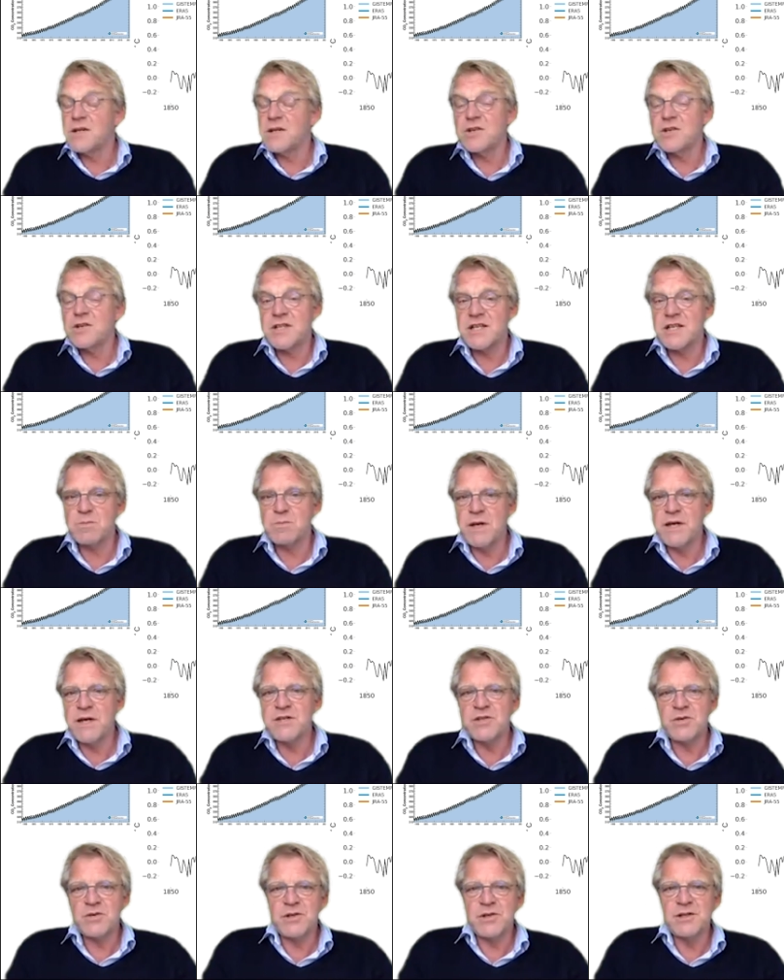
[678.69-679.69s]
I just
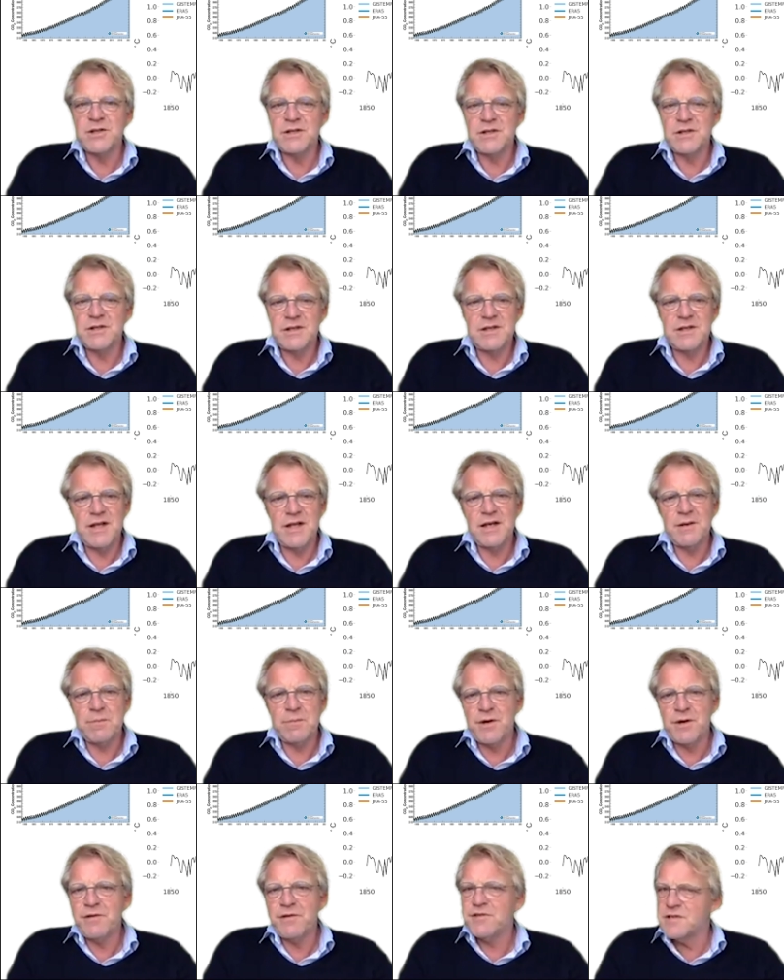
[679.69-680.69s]
explained to you in, in
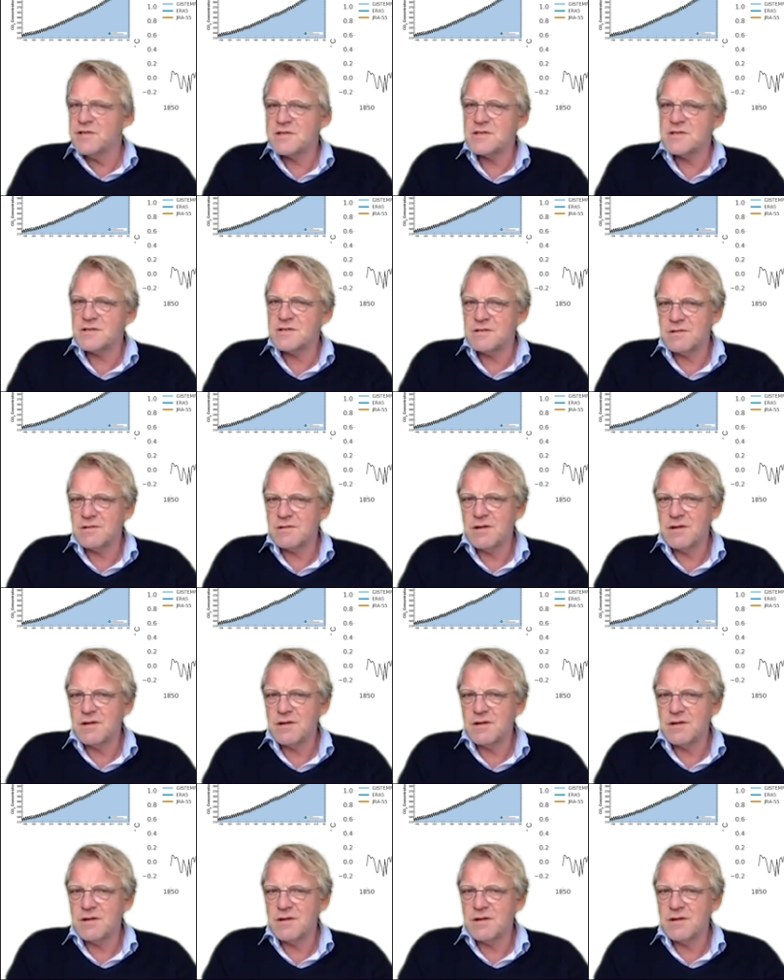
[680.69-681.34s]
the previous